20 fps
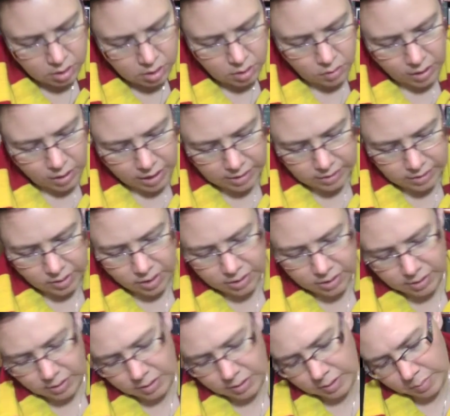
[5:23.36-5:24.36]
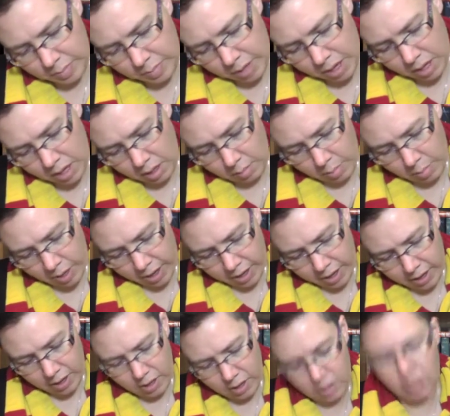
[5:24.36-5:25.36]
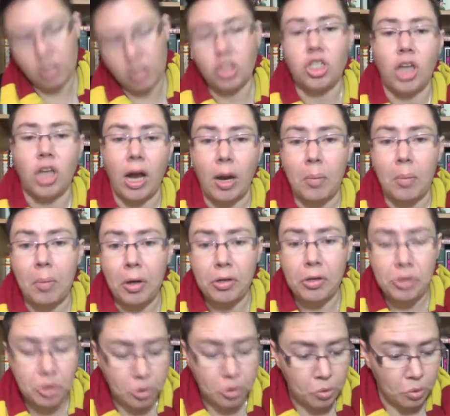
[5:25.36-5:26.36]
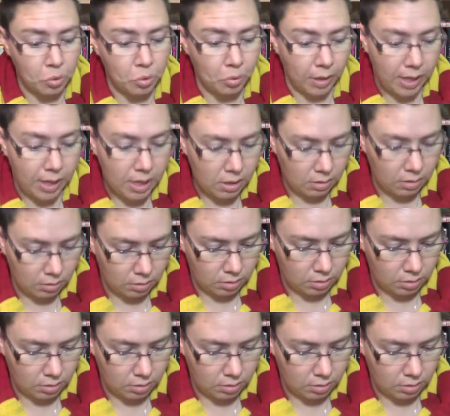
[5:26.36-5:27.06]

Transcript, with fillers: Okay, so this is made by Jacmel Jewelry.